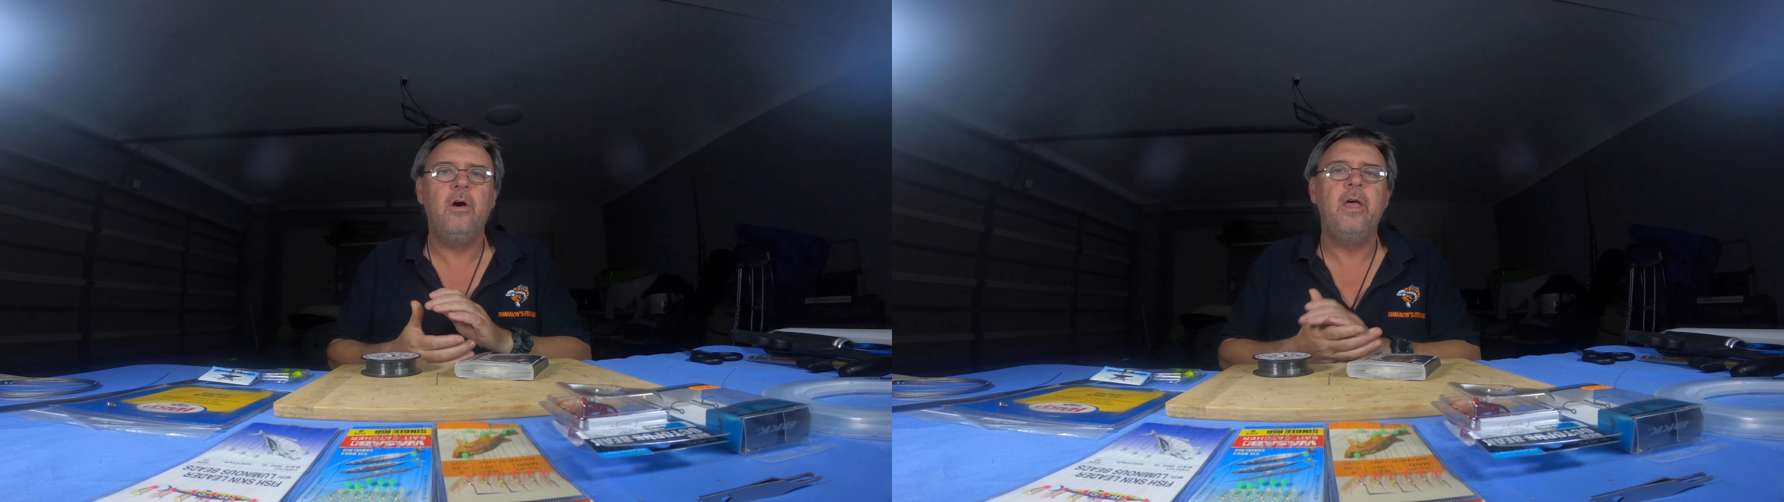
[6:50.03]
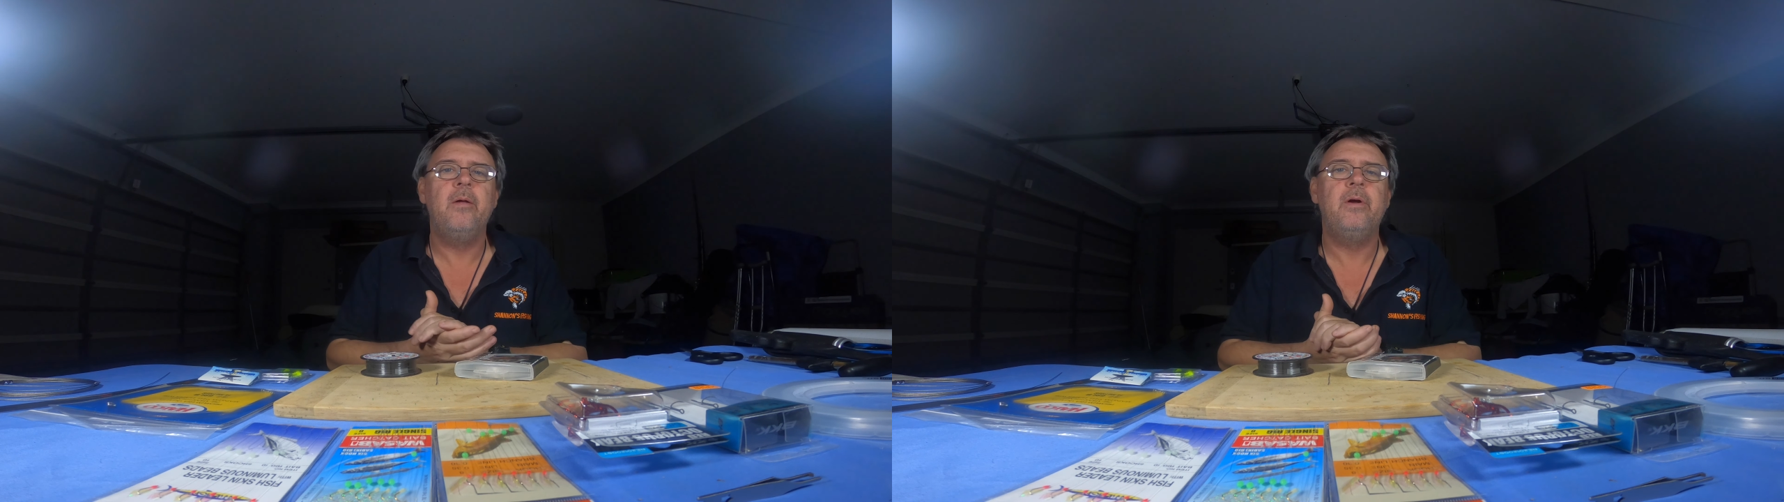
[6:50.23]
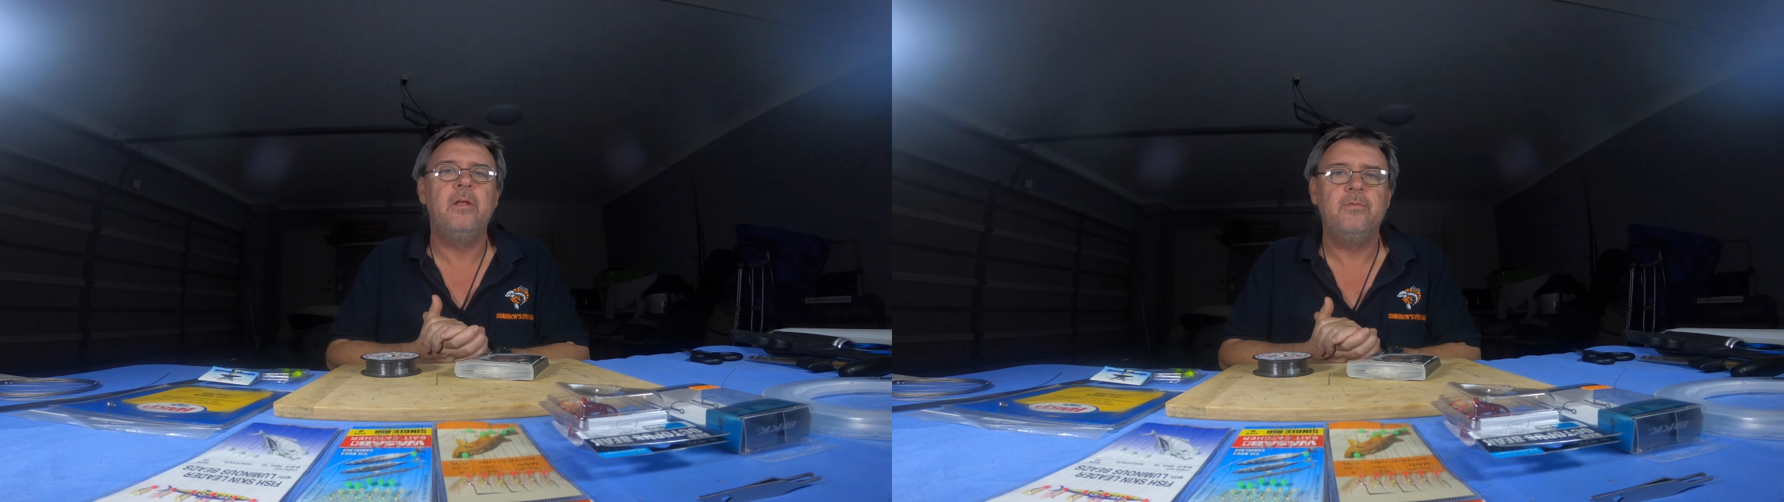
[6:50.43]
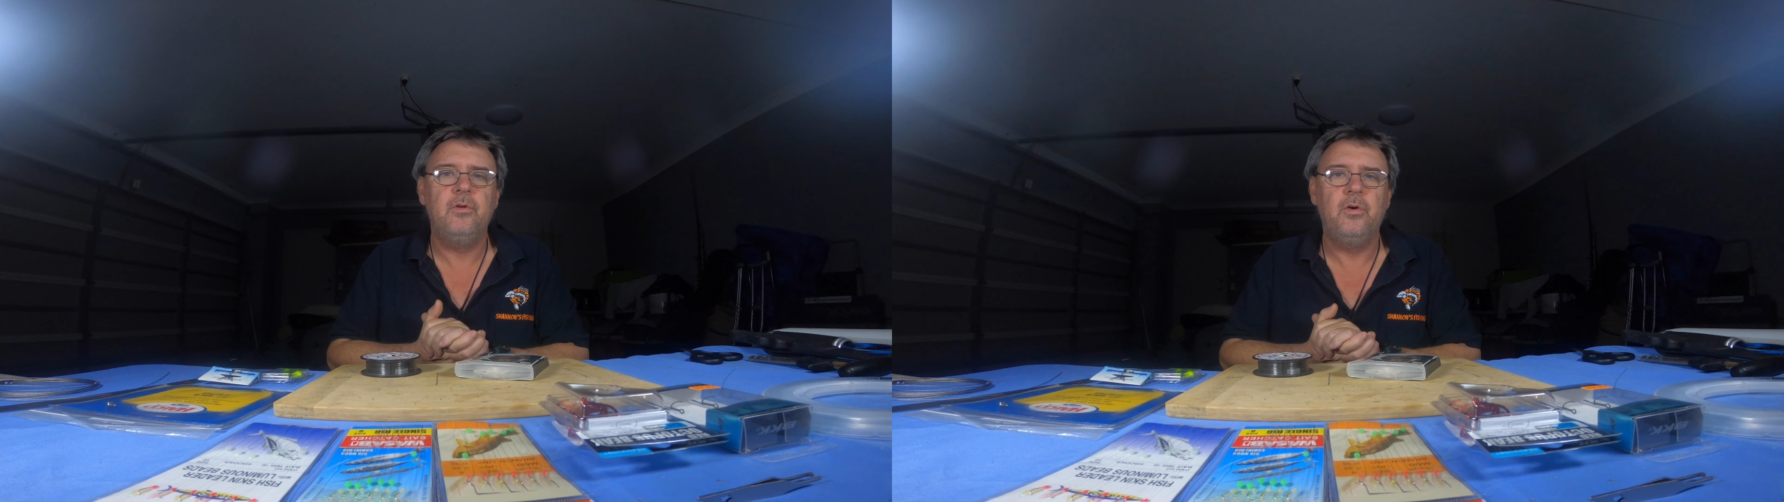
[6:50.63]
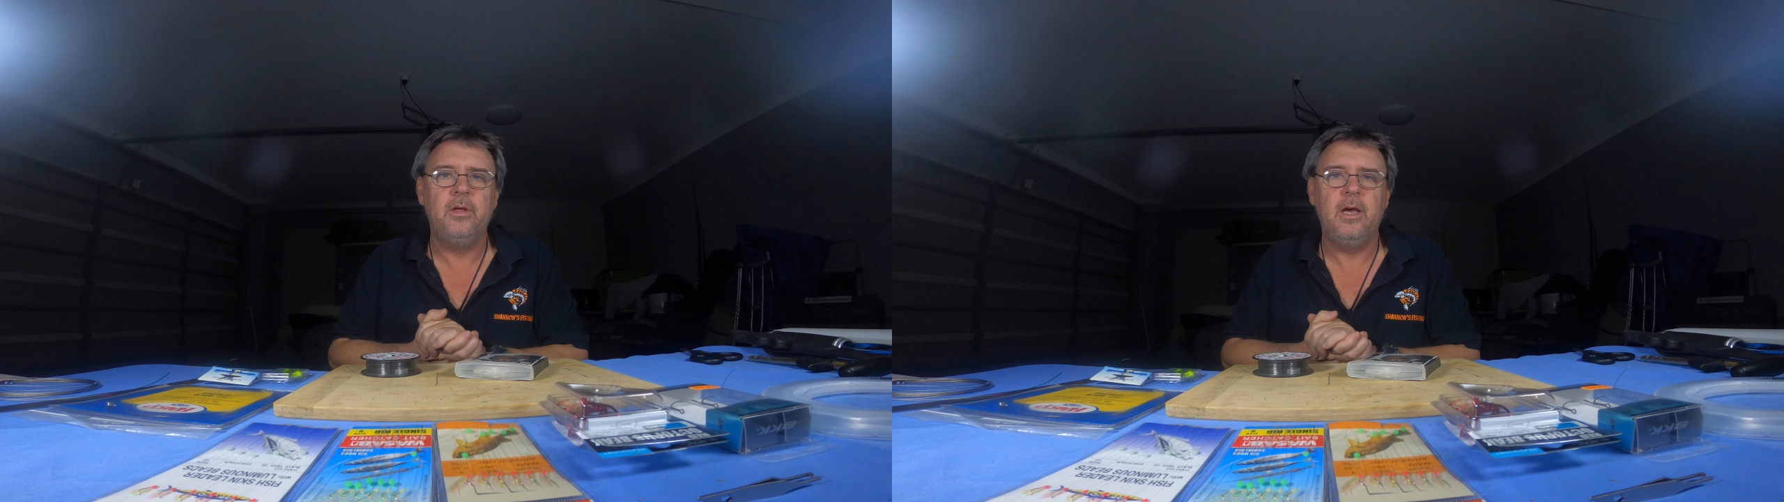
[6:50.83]
I am running
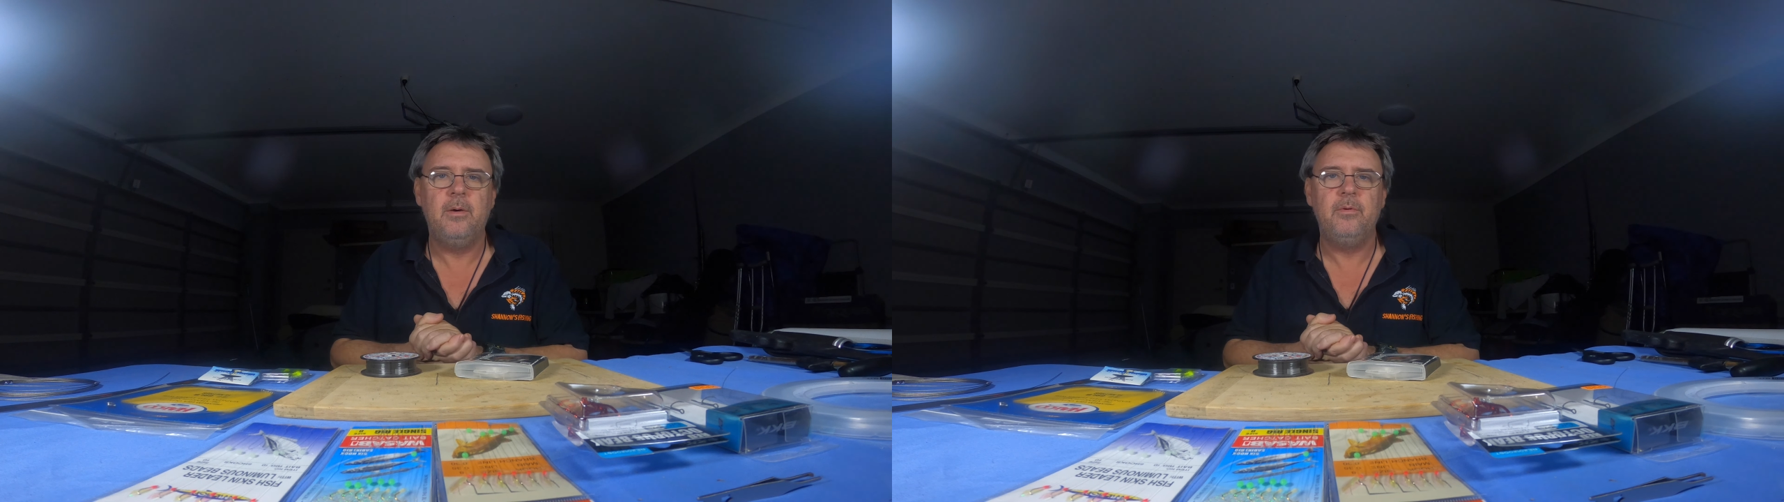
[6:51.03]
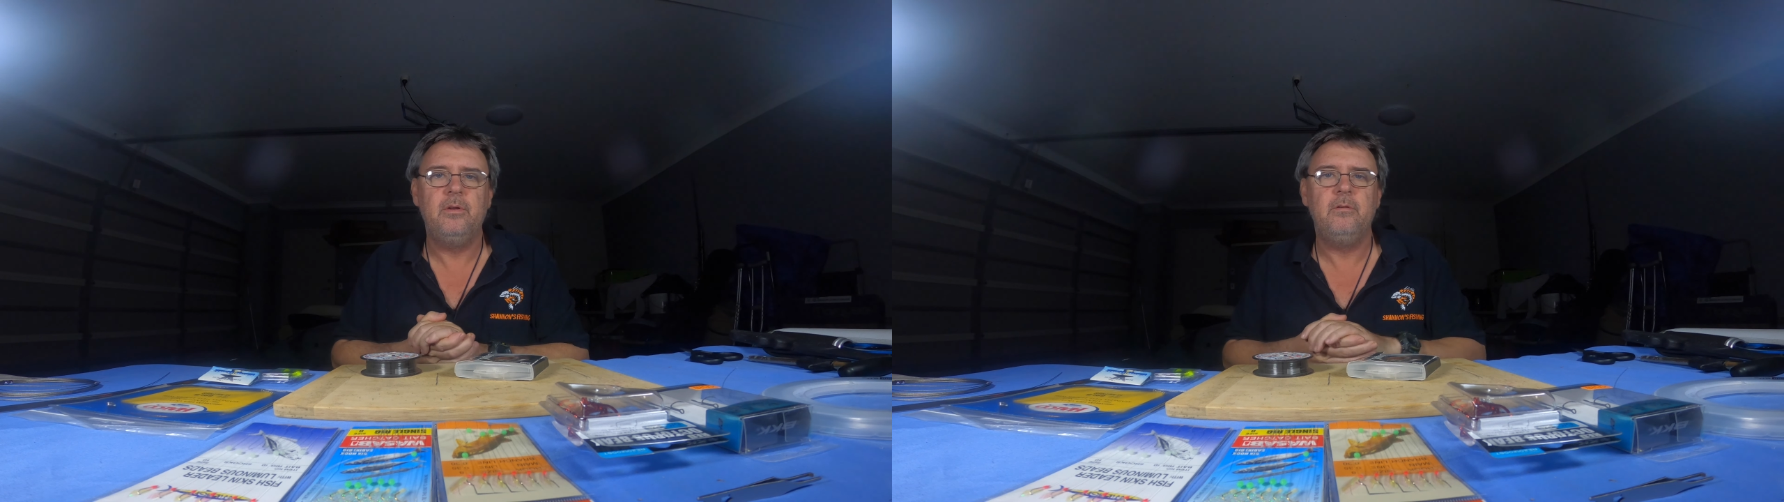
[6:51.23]
fluorocarbon